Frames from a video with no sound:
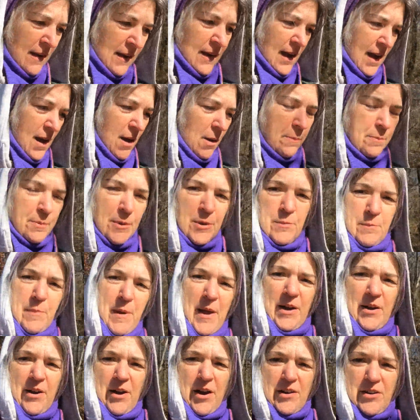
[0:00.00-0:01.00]
help you
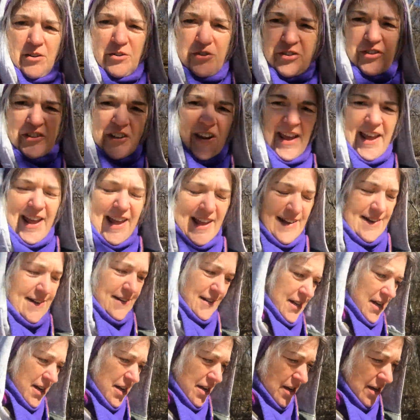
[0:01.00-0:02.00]
better
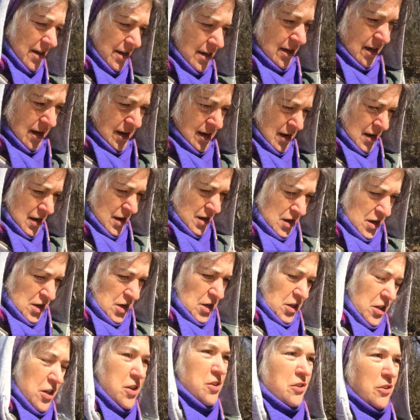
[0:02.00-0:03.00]
understand
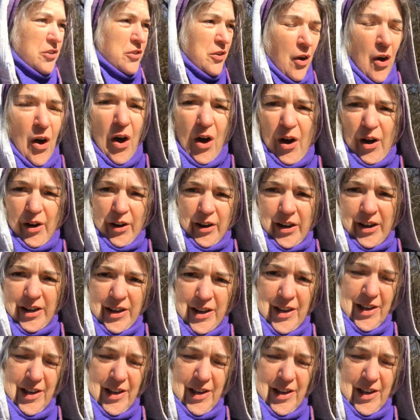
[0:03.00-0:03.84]
your dog.